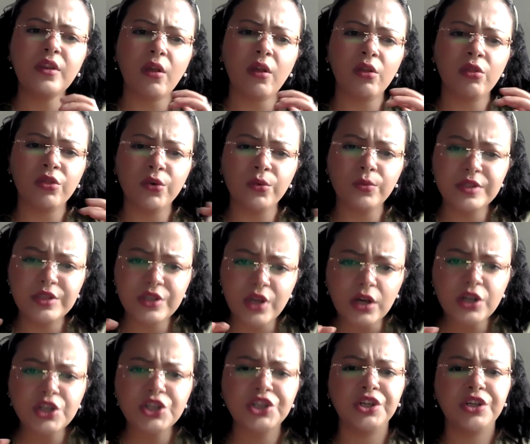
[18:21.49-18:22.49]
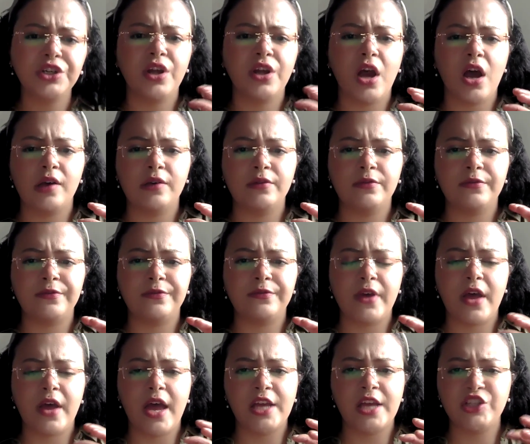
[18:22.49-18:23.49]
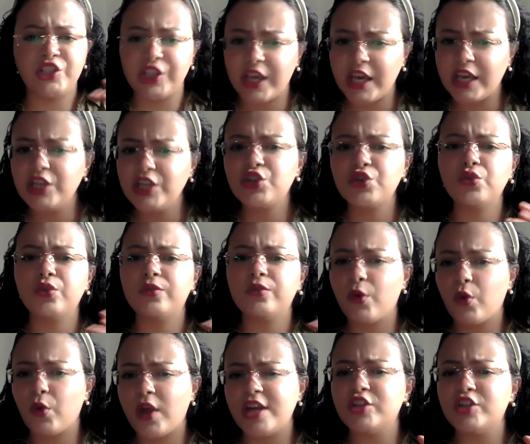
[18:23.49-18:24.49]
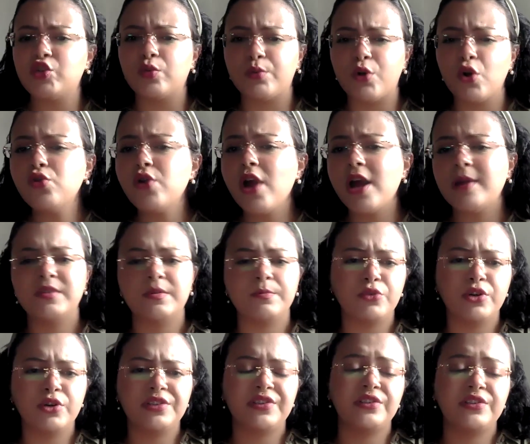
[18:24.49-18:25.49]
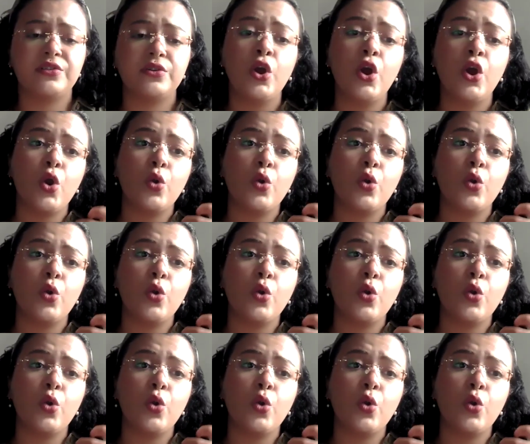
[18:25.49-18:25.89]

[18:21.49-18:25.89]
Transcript: The reduction of educational and vocational programs in prisons